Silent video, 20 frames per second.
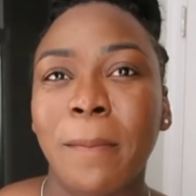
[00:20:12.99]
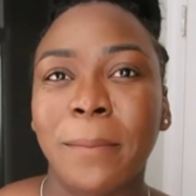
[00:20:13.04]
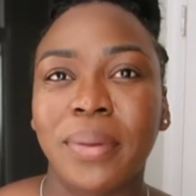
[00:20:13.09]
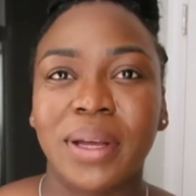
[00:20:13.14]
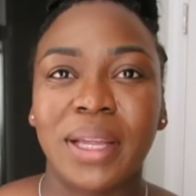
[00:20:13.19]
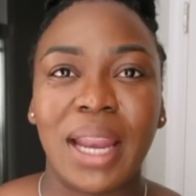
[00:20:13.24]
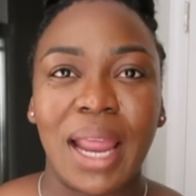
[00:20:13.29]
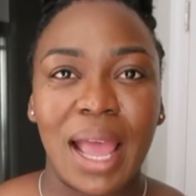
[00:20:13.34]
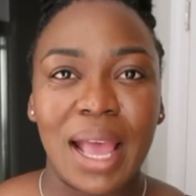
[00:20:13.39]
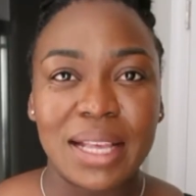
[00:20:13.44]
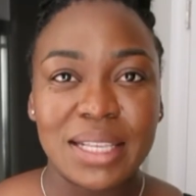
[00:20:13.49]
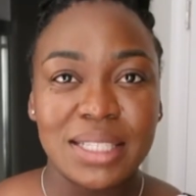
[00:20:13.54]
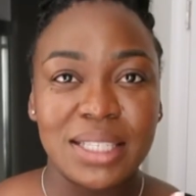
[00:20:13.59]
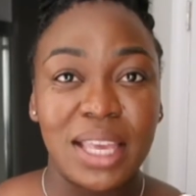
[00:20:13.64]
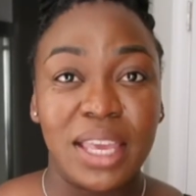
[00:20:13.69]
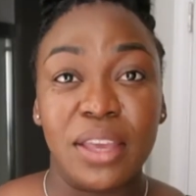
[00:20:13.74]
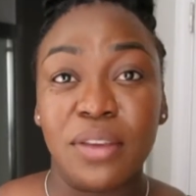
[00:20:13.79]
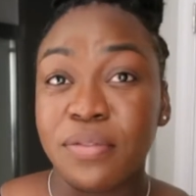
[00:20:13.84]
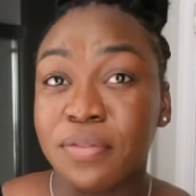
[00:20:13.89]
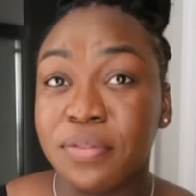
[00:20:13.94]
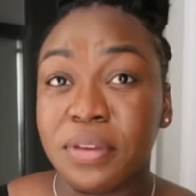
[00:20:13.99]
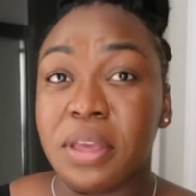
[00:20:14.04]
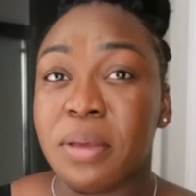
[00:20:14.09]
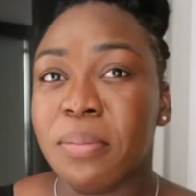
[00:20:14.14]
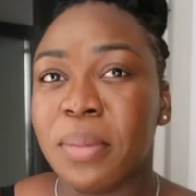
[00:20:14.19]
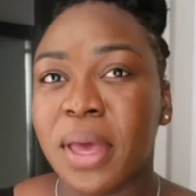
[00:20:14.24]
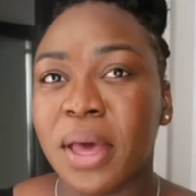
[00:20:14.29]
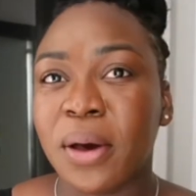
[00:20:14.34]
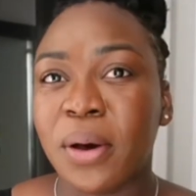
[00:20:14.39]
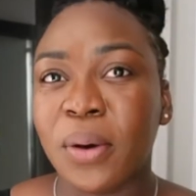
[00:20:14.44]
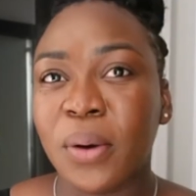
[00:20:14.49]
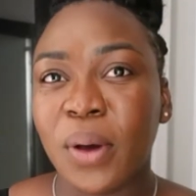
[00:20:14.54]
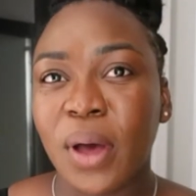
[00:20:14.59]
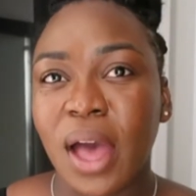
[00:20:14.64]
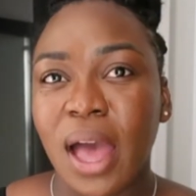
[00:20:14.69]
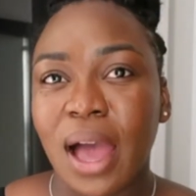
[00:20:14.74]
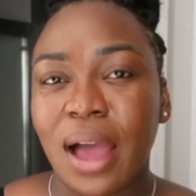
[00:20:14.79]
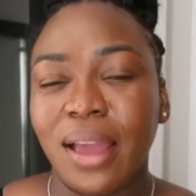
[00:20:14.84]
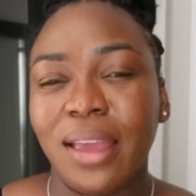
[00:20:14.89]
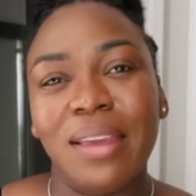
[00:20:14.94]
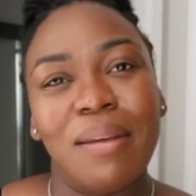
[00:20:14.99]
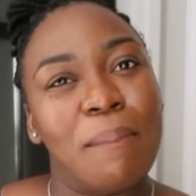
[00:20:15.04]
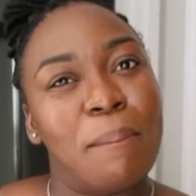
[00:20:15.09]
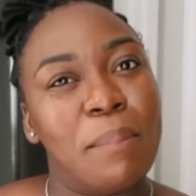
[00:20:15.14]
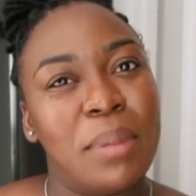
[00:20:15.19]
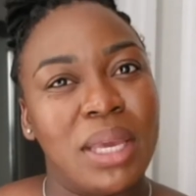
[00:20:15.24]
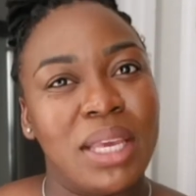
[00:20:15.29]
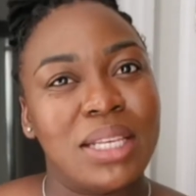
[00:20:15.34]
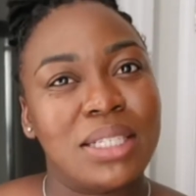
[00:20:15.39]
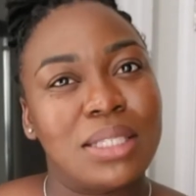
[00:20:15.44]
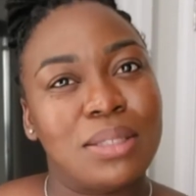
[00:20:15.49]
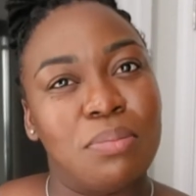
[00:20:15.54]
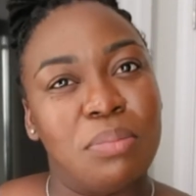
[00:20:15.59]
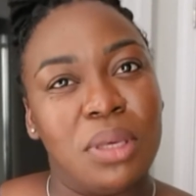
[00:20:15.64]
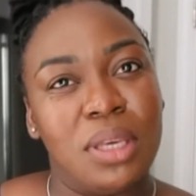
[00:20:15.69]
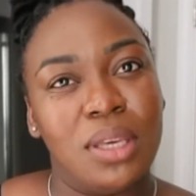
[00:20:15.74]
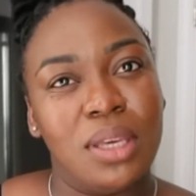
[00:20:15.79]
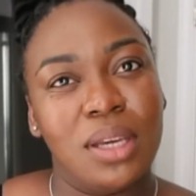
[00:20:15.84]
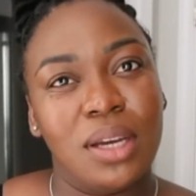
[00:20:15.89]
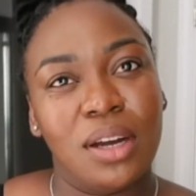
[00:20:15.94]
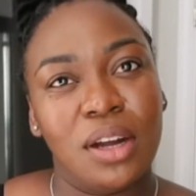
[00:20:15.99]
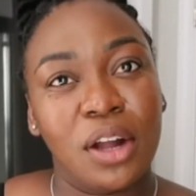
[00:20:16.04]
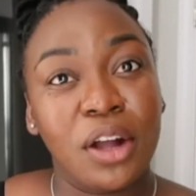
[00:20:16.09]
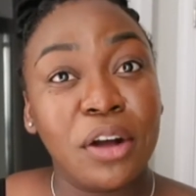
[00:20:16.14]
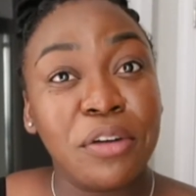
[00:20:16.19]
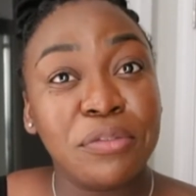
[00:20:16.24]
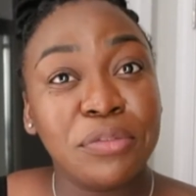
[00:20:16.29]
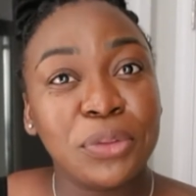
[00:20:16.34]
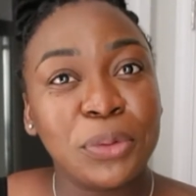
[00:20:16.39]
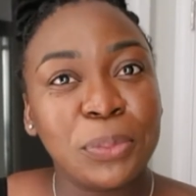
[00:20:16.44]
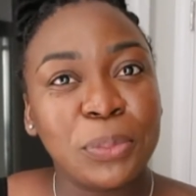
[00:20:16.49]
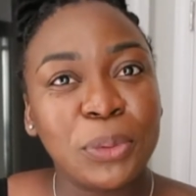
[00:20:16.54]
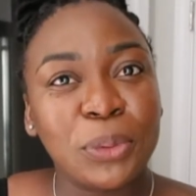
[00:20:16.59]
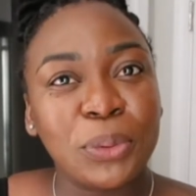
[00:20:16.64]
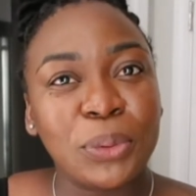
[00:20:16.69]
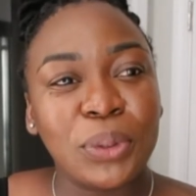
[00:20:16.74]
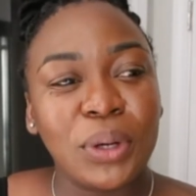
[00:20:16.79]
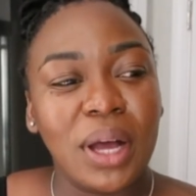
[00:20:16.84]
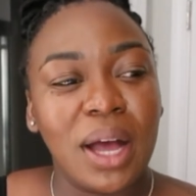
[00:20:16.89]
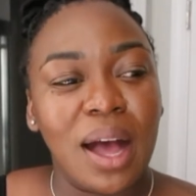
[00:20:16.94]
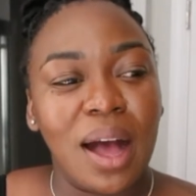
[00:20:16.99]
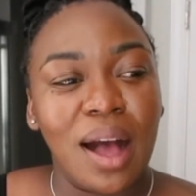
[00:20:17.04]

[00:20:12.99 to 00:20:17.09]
but as a female it makes me uncomfortable,